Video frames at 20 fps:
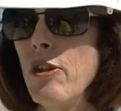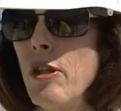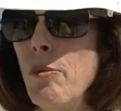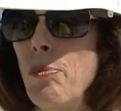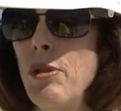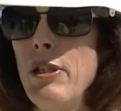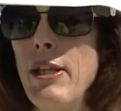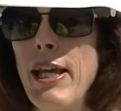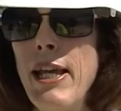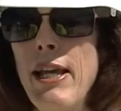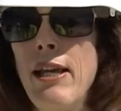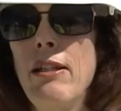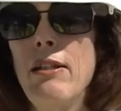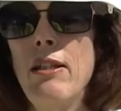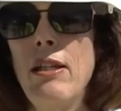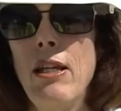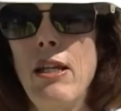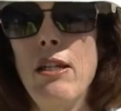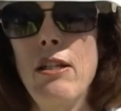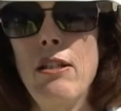The plan
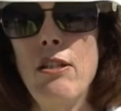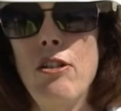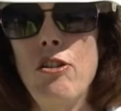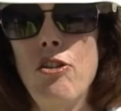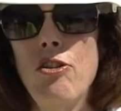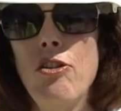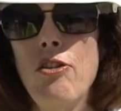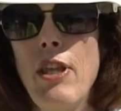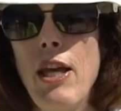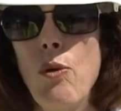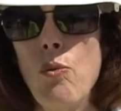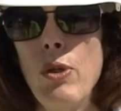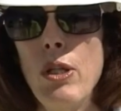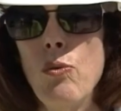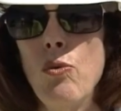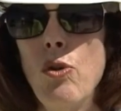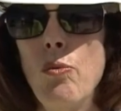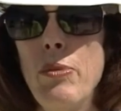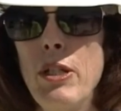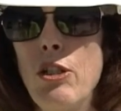is that we
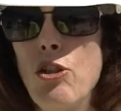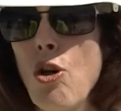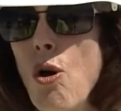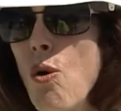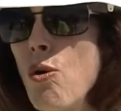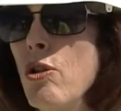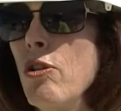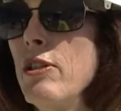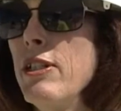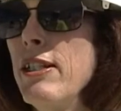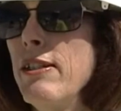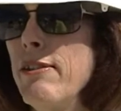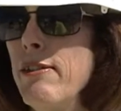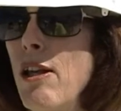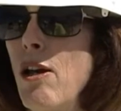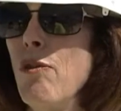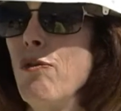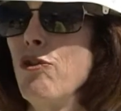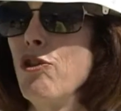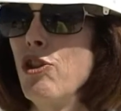will be totally
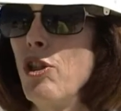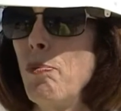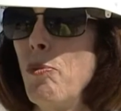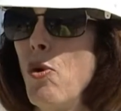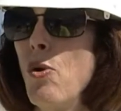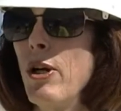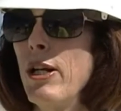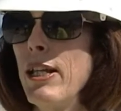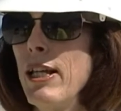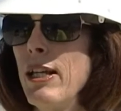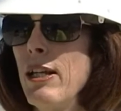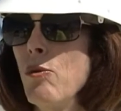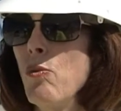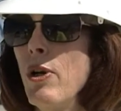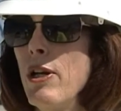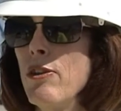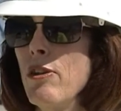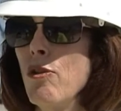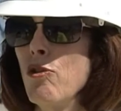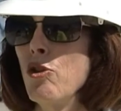self supporting
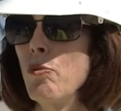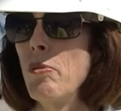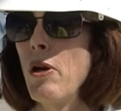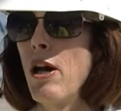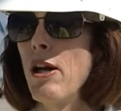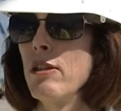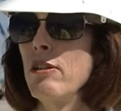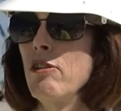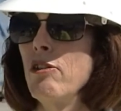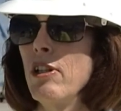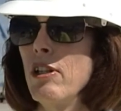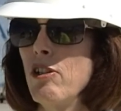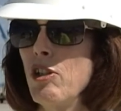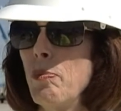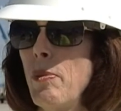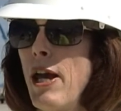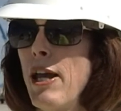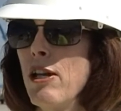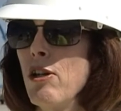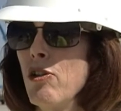when those bonds
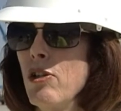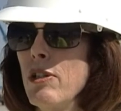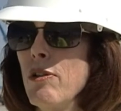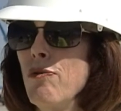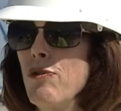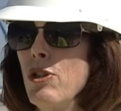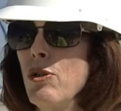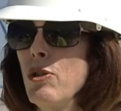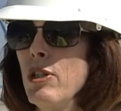expire in a few